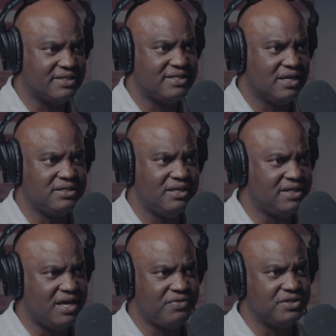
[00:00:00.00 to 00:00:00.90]
sucks in
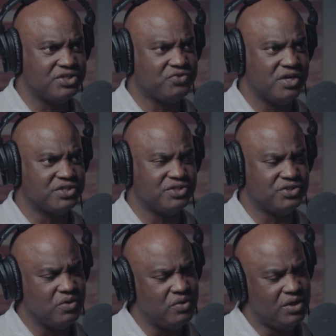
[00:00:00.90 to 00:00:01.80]
death and destruction.
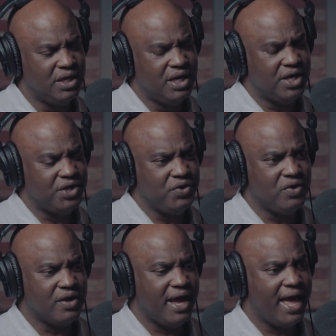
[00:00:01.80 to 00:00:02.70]
So you're
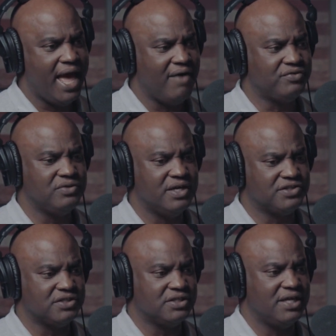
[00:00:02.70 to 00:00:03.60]
going to have to, as
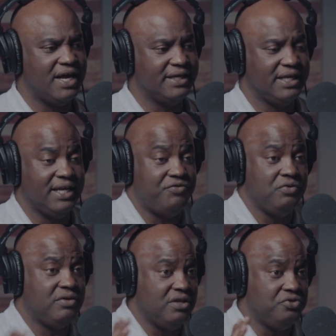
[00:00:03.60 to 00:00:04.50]
a society, and
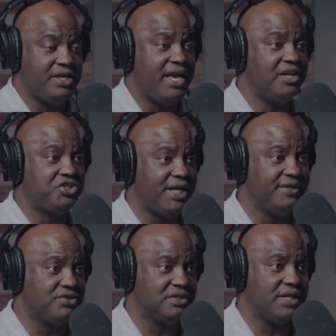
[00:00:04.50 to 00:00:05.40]
you can't
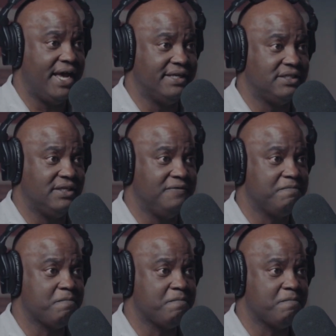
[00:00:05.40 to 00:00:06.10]
change society